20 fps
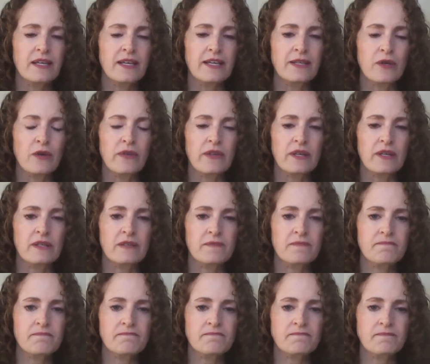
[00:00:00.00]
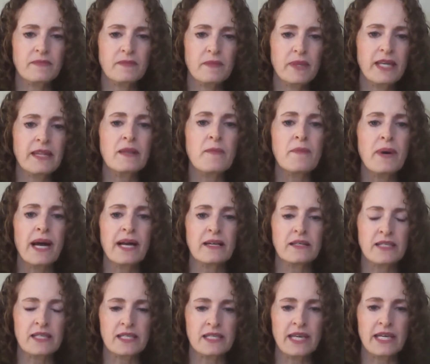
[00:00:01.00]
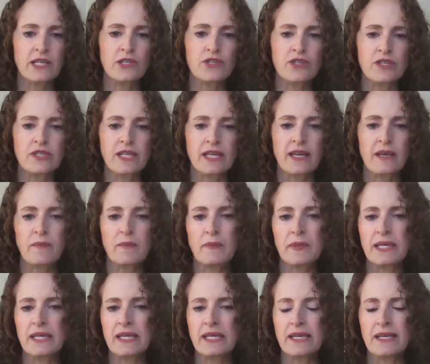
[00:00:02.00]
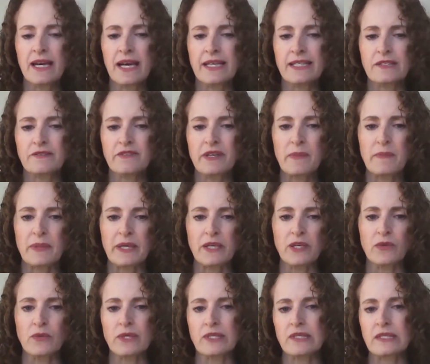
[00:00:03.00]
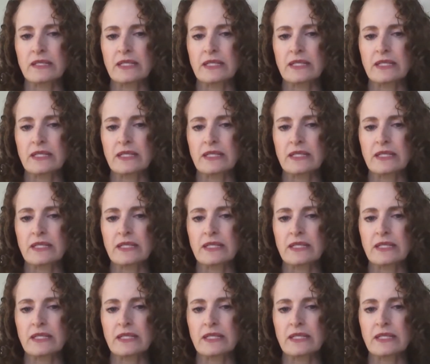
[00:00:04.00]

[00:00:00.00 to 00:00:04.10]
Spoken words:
in the mild stages, it can be kind of ambiguous.